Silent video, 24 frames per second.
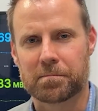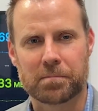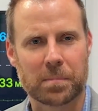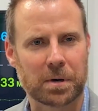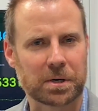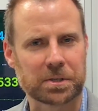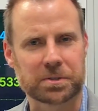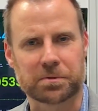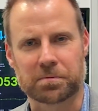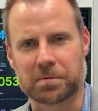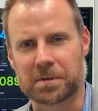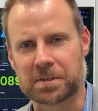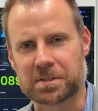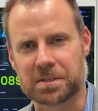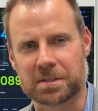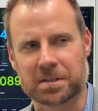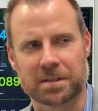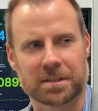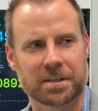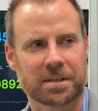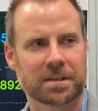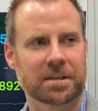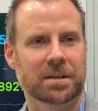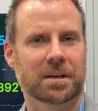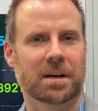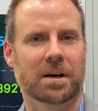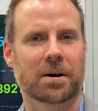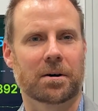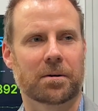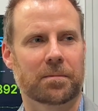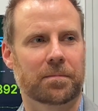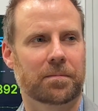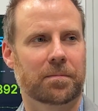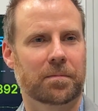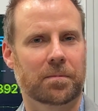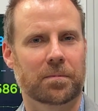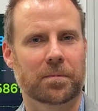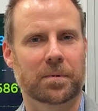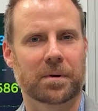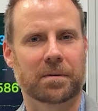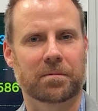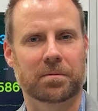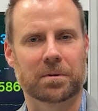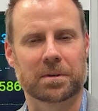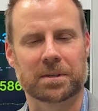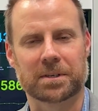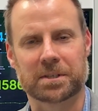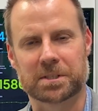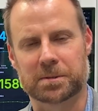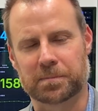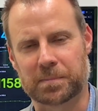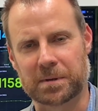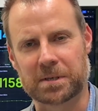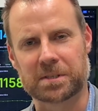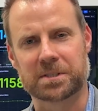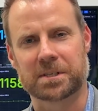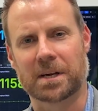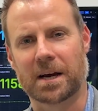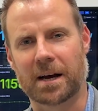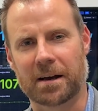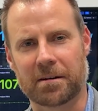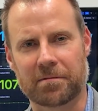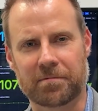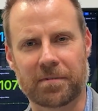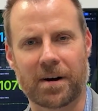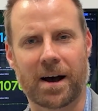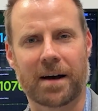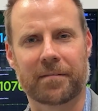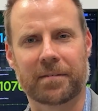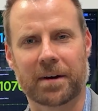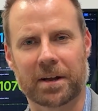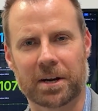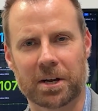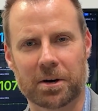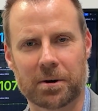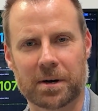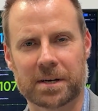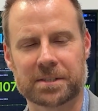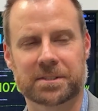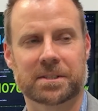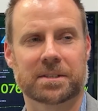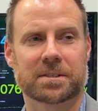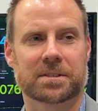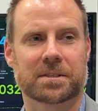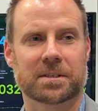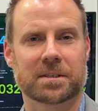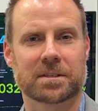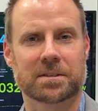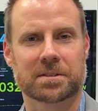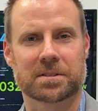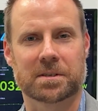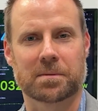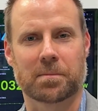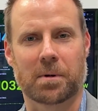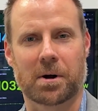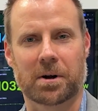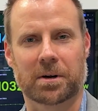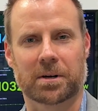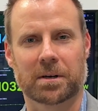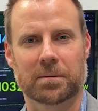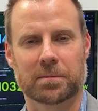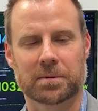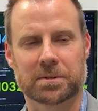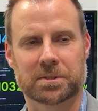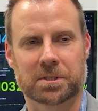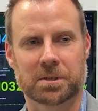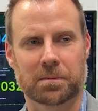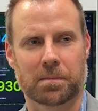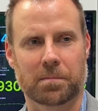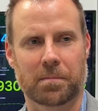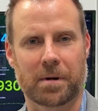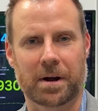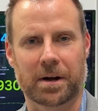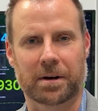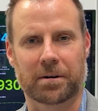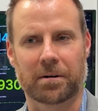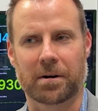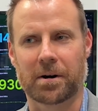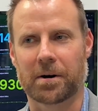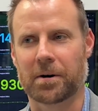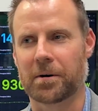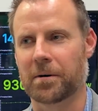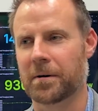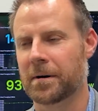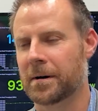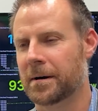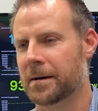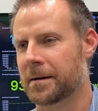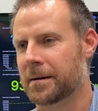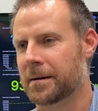most recently, you know, we've released PCIe 5.0 SSDs to market with Supermicro.